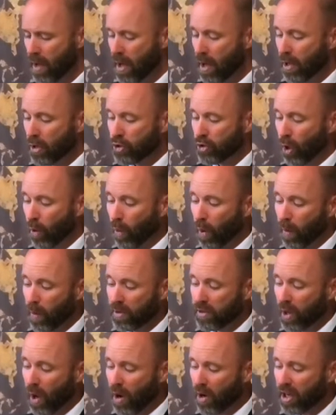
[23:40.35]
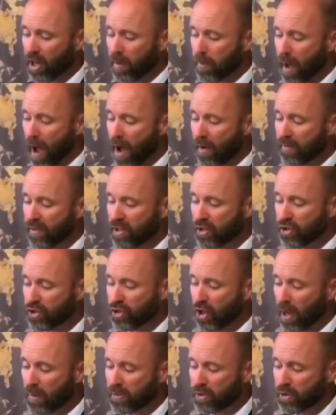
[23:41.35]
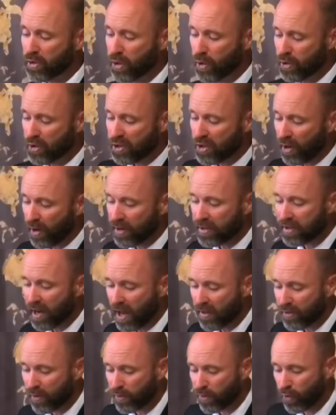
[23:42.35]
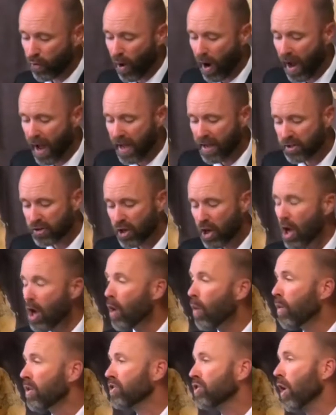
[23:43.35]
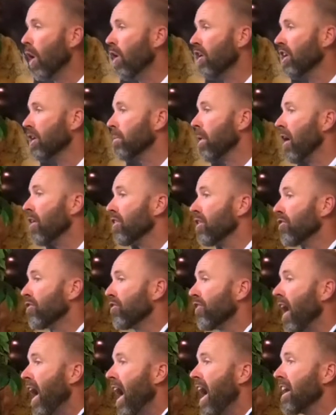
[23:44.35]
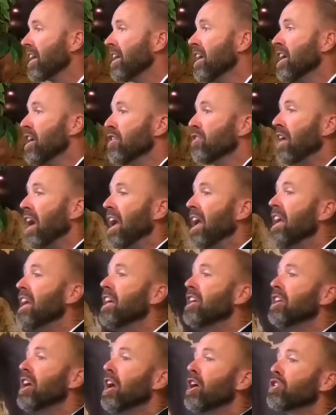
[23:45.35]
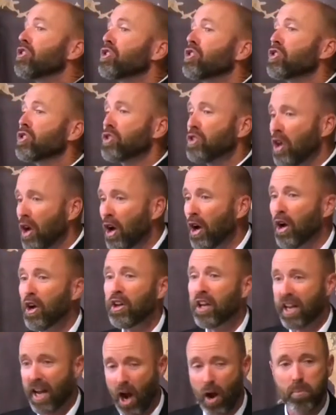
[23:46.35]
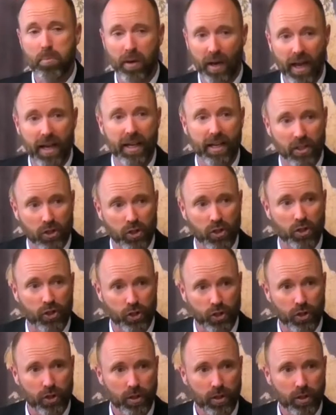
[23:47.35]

So when we're talking about the substitutionary death of Christ, we're talking about the fact that he stood in our place.